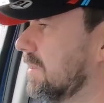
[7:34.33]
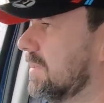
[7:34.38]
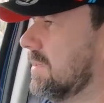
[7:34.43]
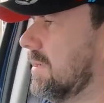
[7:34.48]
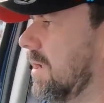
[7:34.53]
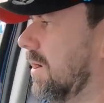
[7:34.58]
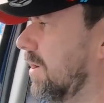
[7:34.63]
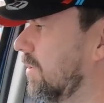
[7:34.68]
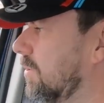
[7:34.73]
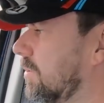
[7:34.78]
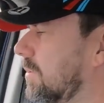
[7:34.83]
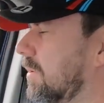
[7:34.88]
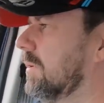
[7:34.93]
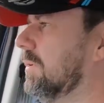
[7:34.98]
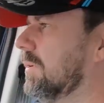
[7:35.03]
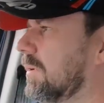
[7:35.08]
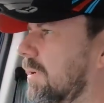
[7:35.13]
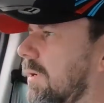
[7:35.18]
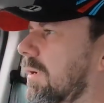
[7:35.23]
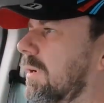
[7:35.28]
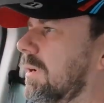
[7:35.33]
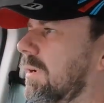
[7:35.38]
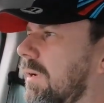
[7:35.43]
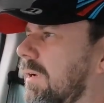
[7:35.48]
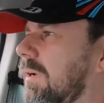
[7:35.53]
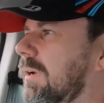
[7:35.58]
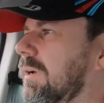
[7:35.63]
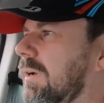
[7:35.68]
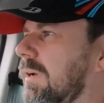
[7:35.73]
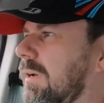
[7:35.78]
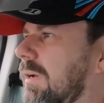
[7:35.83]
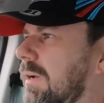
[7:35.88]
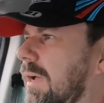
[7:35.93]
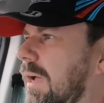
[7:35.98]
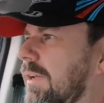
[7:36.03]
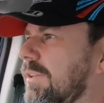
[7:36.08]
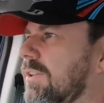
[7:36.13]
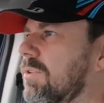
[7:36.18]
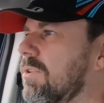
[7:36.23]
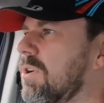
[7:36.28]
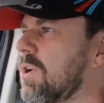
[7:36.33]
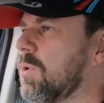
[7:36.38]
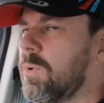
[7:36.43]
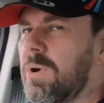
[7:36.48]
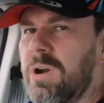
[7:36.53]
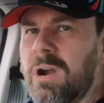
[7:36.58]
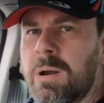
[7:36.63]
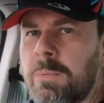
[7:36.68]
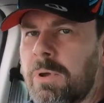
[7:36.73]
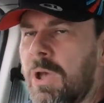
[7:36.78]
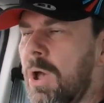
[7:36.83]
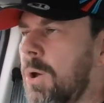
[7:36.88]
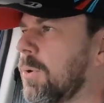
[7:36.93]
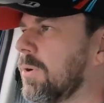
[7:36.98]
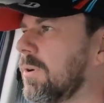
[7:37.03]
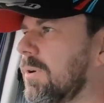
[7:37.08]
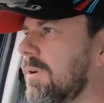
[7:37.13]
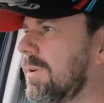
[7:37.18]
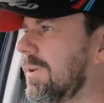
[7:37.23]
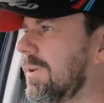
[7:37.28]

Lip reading: so I don't know where I'm going.